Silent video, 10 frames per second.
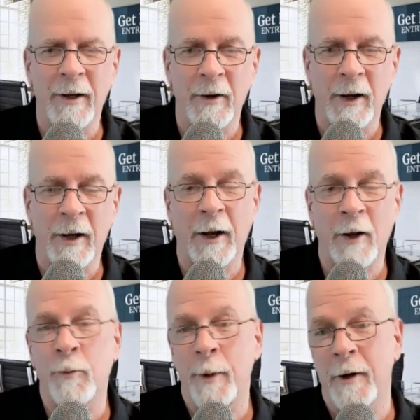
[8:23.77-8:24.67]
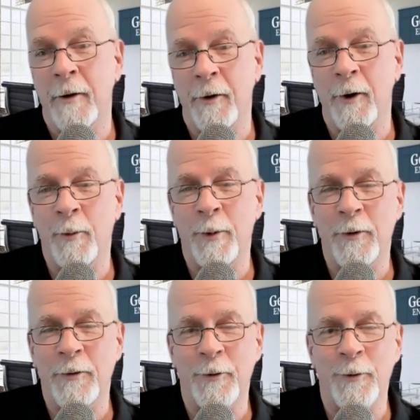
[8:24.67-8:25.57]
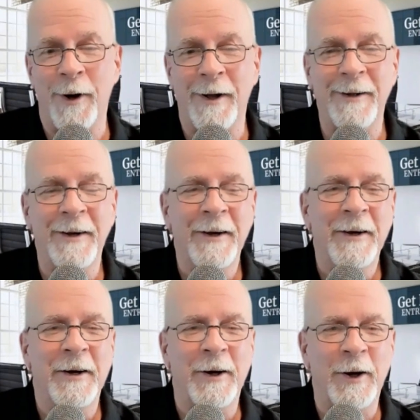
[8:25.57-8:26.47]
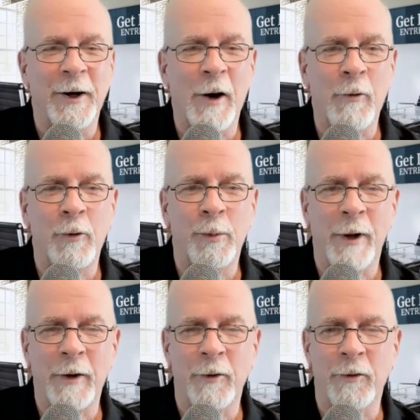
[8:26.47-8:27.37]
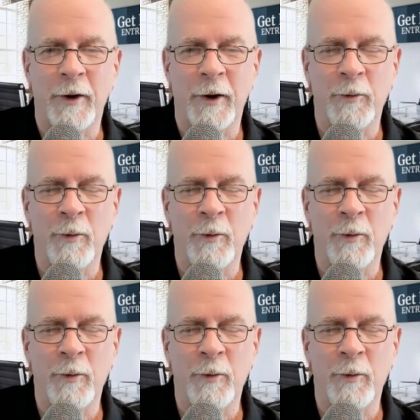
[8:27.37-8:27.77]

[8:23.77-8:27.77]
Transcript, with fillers: and I guess being a therapist as well, uh, how would you apply those skills?